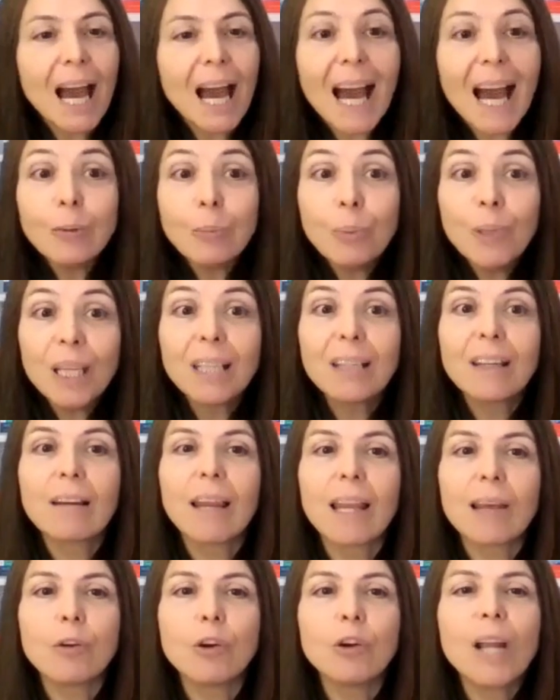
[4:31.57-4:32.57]
At beginner
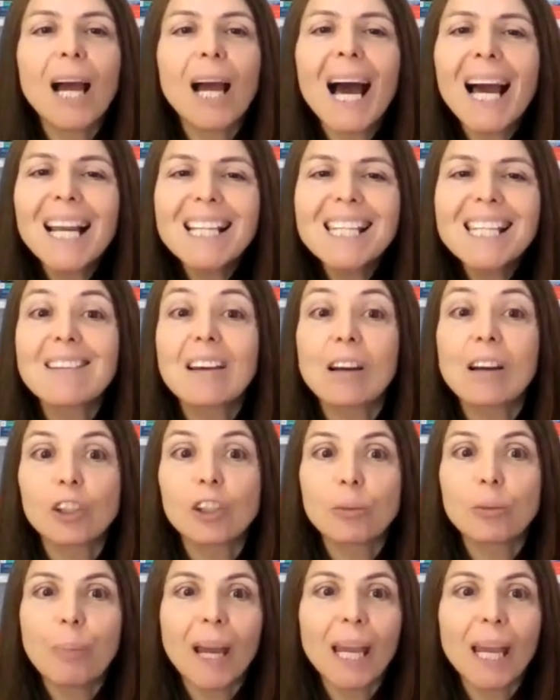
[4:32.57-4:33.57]
level, I'll
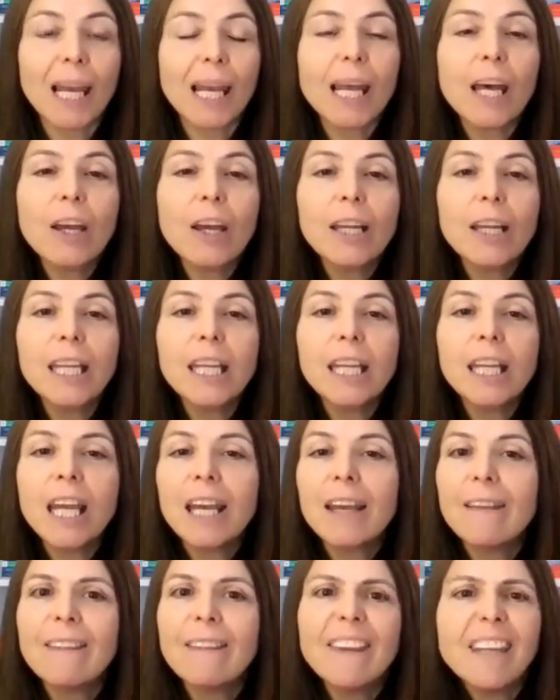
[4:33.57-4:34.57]
start by learning
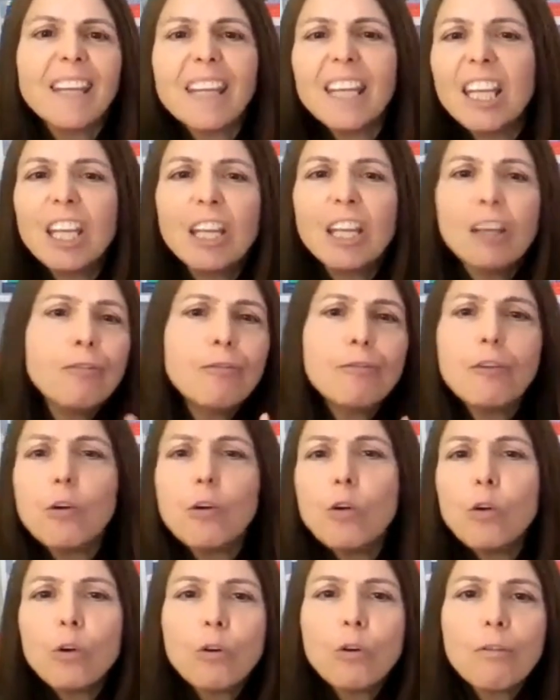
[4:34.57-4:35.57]
the
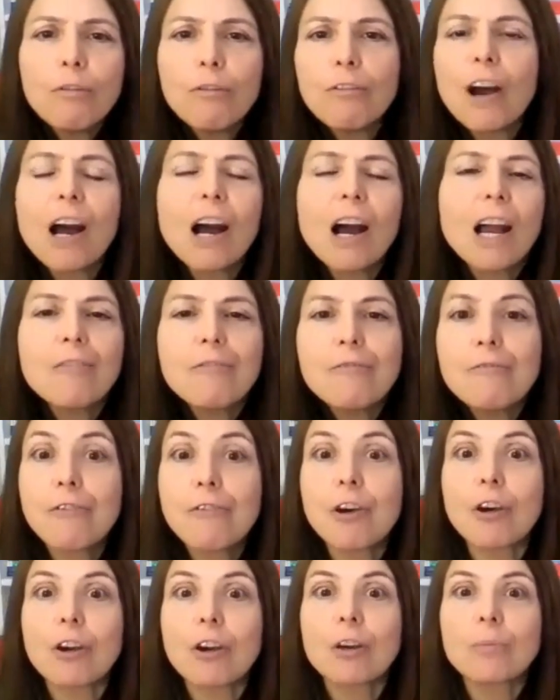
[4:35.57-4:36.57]
4 or 5
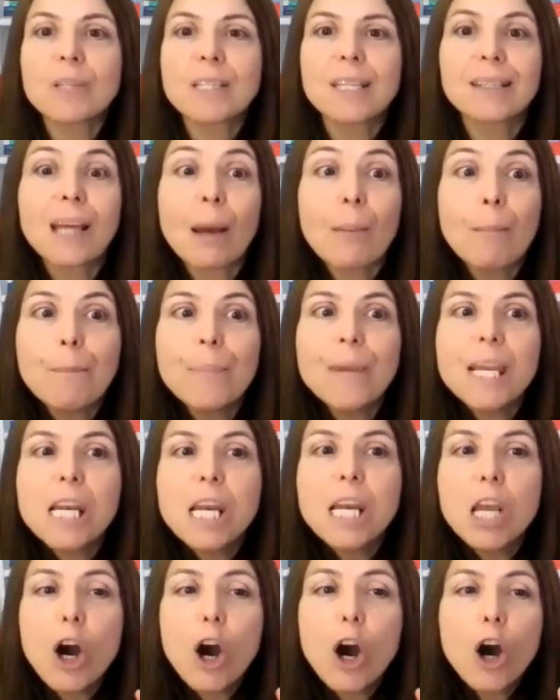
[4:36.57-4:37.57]
verbs that
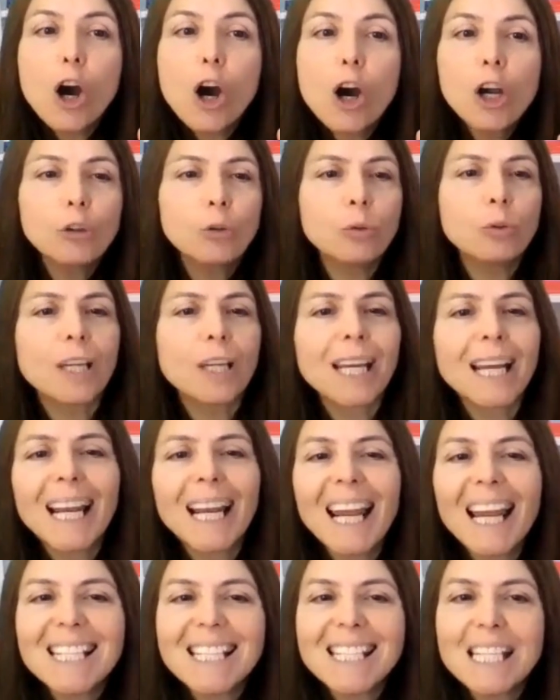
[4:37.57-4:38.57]
belong to the
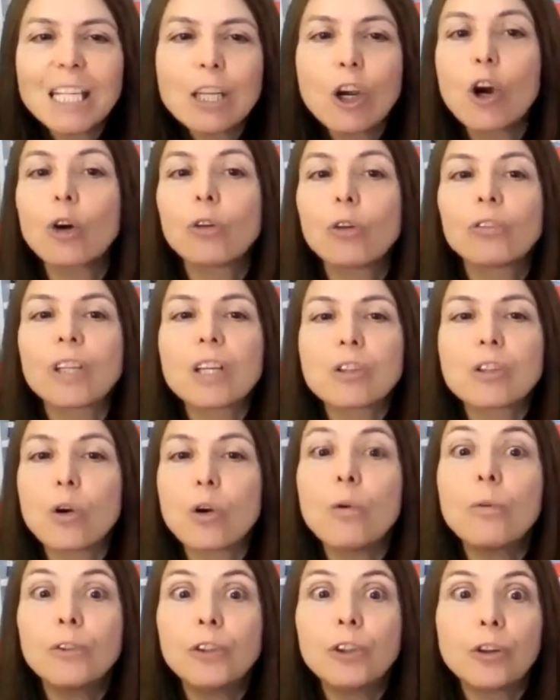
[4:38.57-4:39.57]
classic context
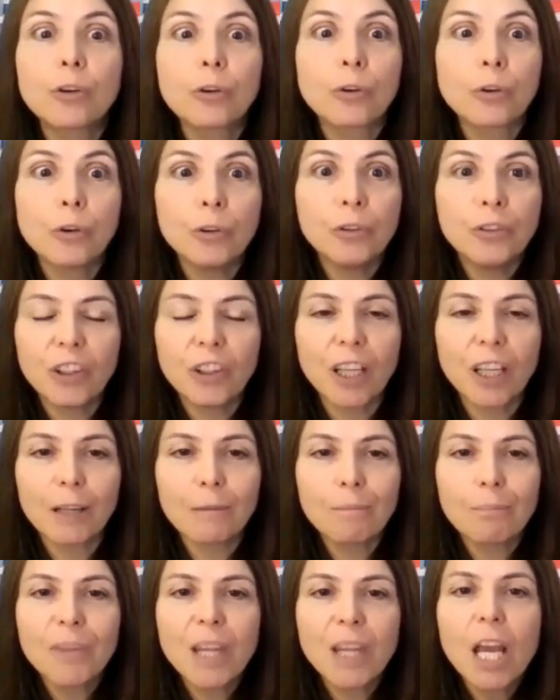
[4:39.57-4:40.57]
of the routine.
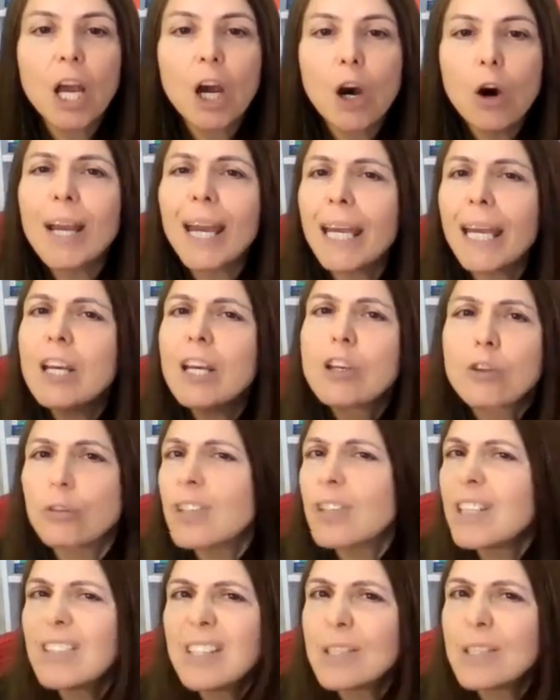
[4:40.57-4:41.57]
Okay, so
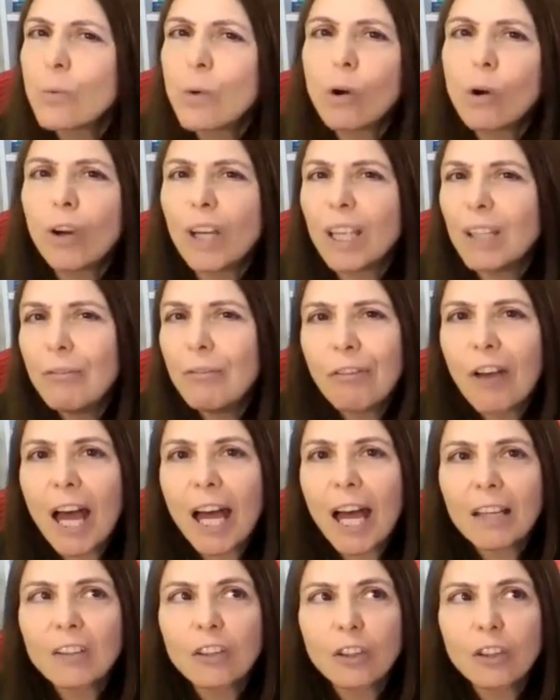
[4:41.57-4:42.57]
this is what, in
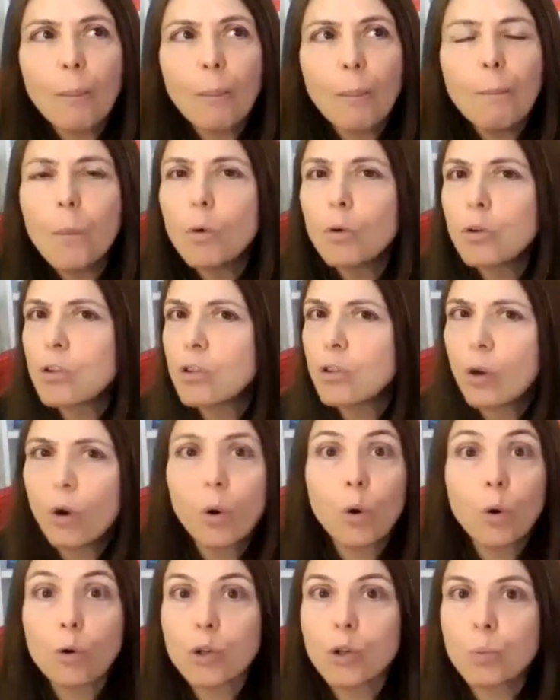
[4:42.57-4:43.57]
fact, most
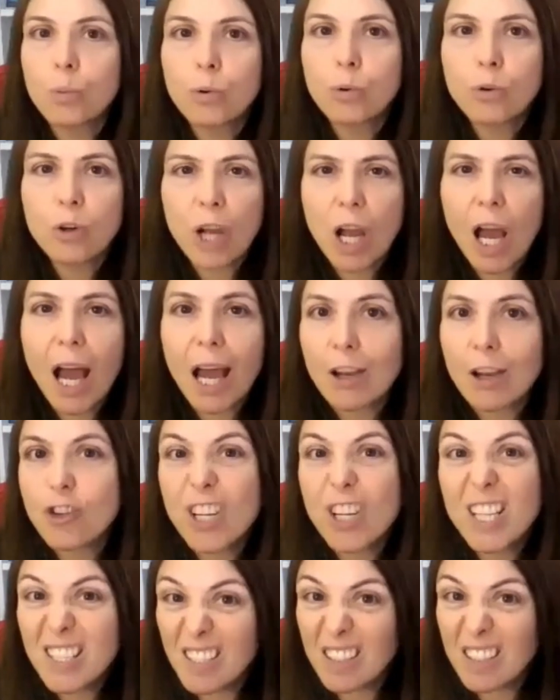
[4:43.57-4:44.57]
course books
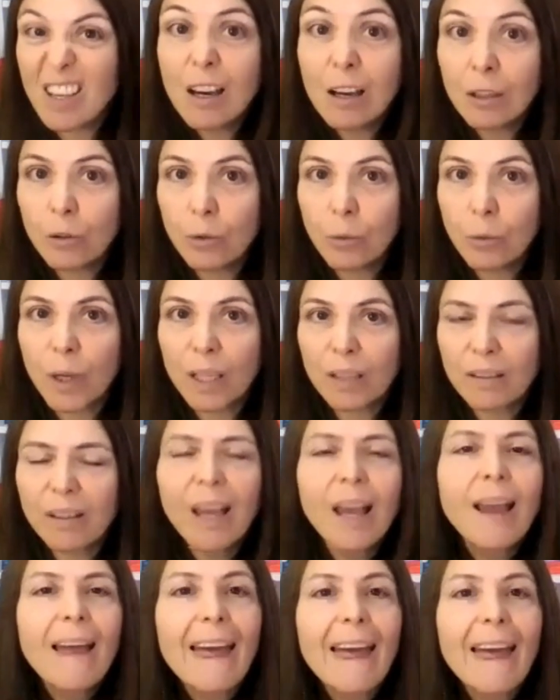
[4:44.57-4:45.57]
actually start with,
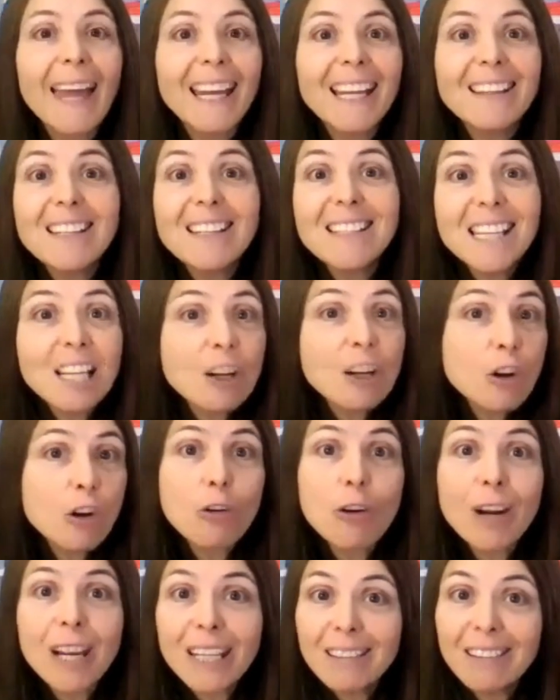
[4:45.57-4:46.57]
and it is a
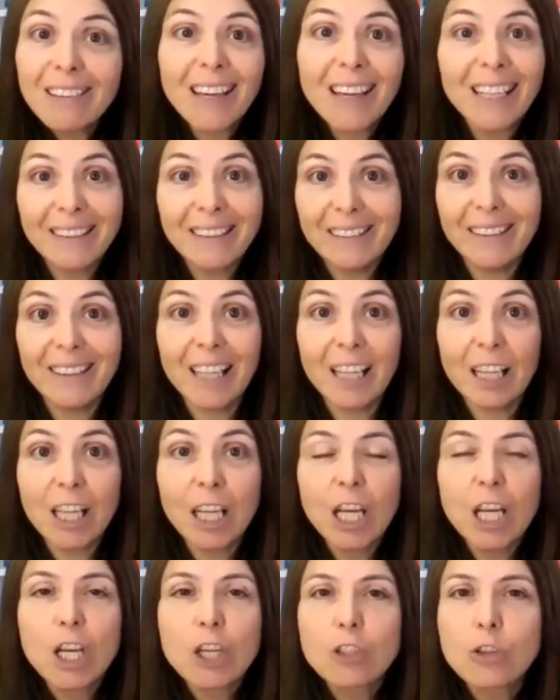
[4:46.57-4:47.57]
great idea.
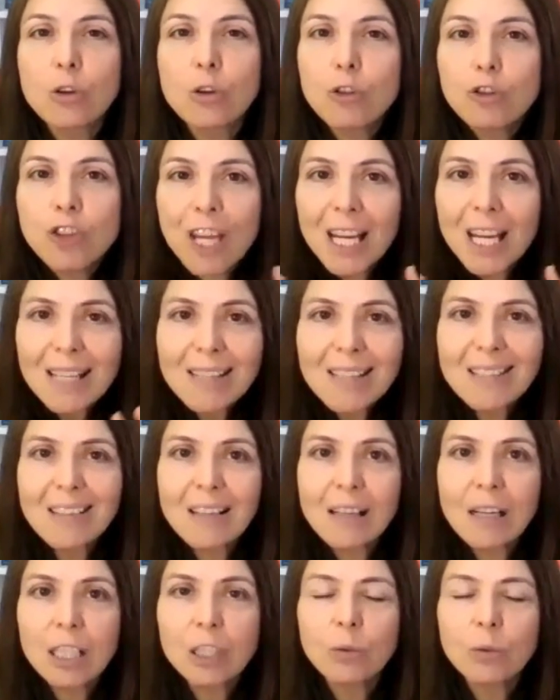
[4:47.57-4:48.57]
So just
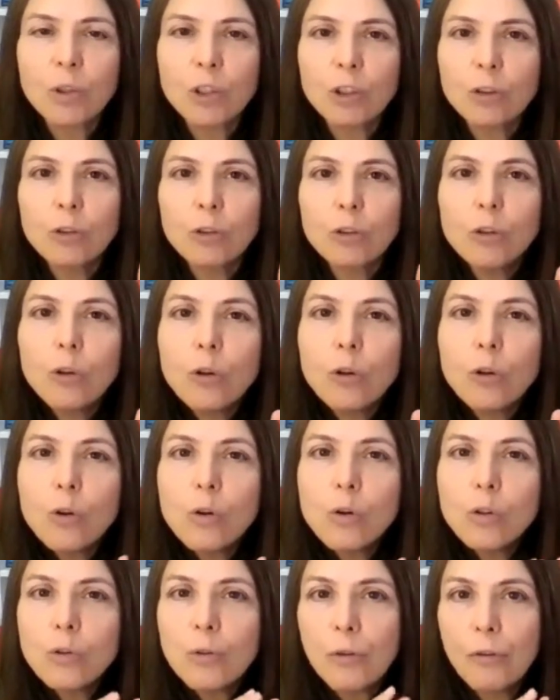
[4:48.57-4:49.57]
start with
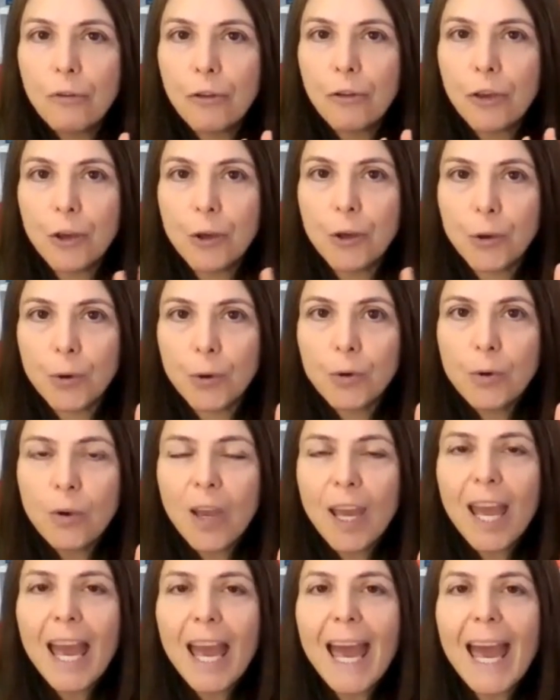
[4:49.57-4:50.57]
those few
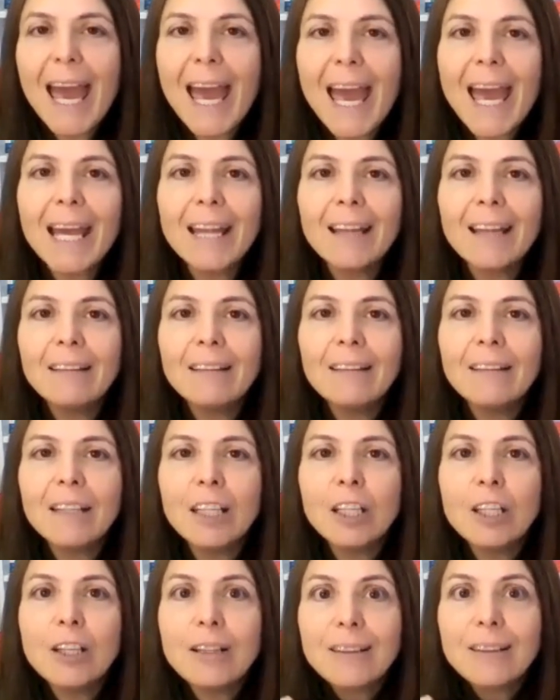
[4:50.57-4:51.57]

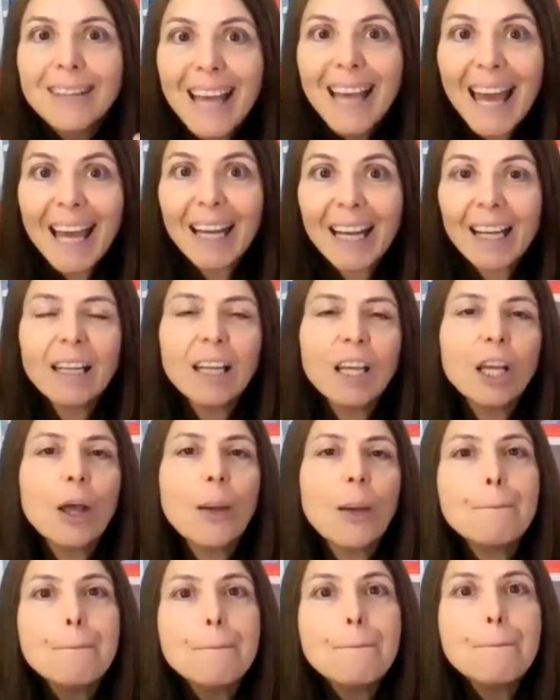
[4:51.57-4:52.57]
and then
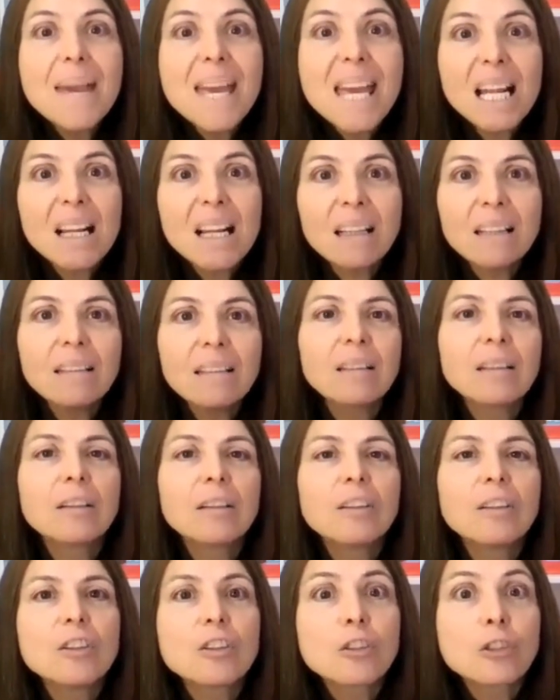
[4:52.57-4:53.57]
build
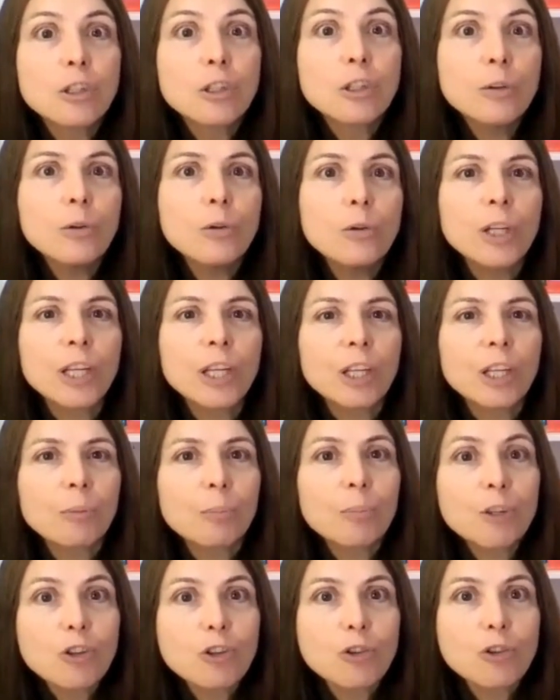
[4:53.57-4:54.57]
slowly
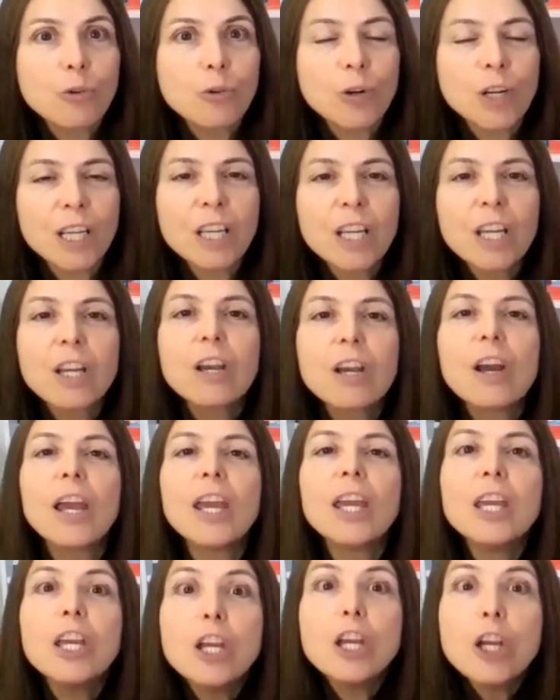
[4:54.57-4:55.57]
but surely,
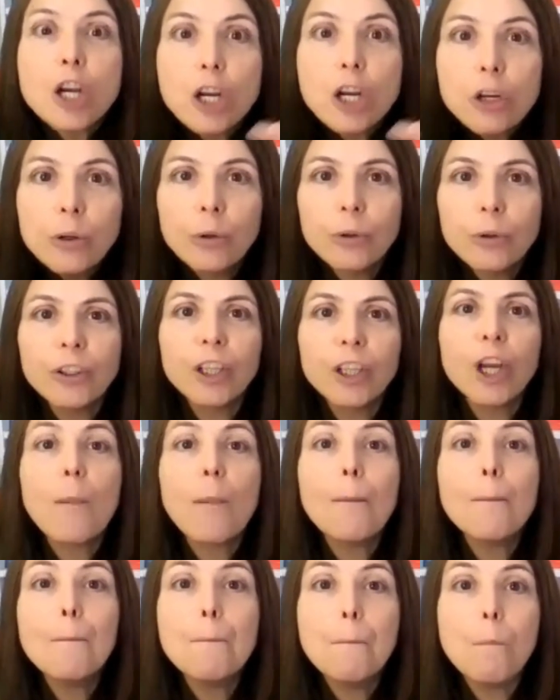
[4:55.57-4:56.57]
including
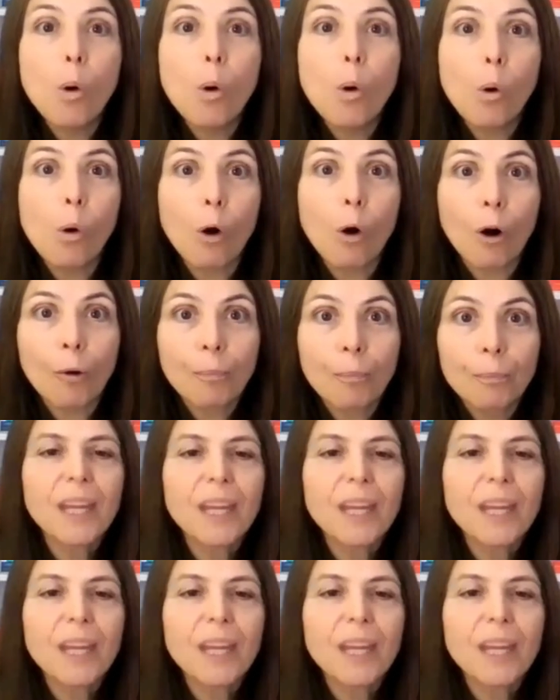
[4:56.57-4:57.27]
more.